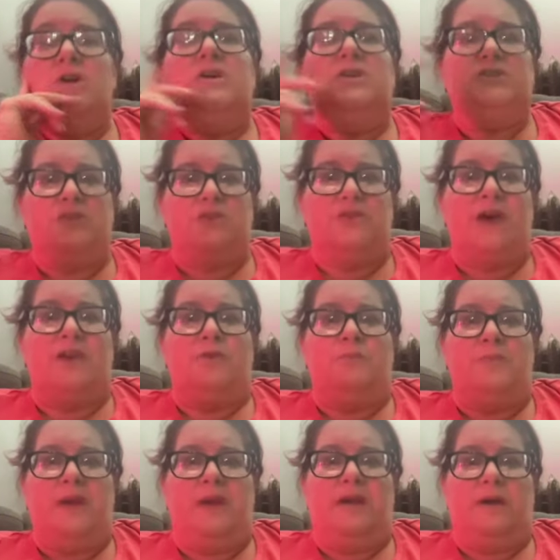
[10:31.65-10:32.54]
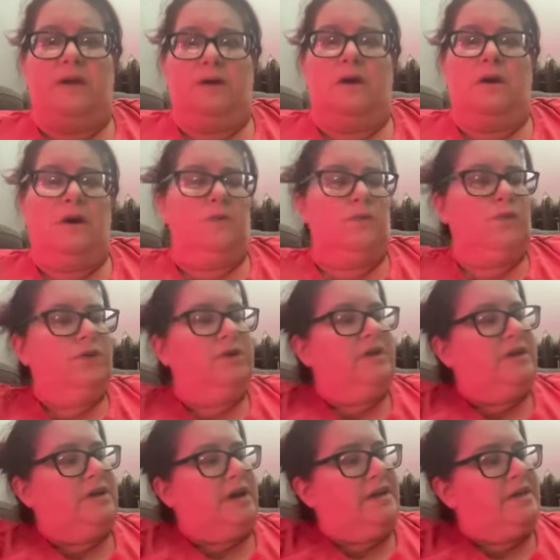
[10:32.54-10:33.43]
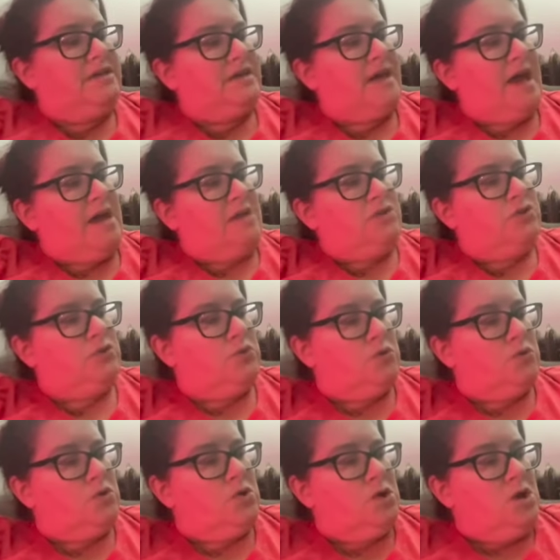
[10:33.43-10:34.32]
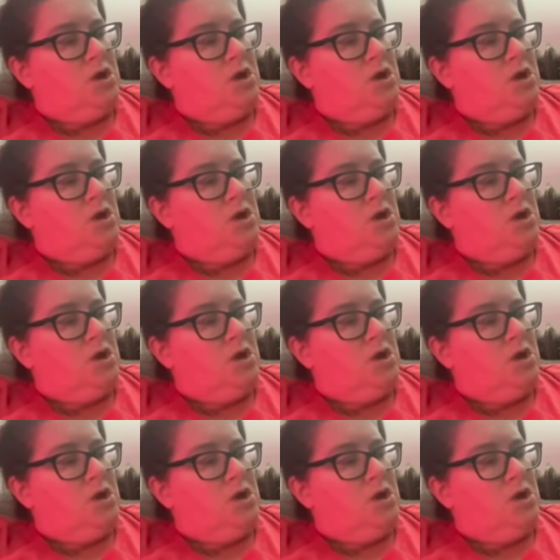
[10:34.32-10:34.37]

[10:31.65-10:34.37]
So that'll make a really nice casserole.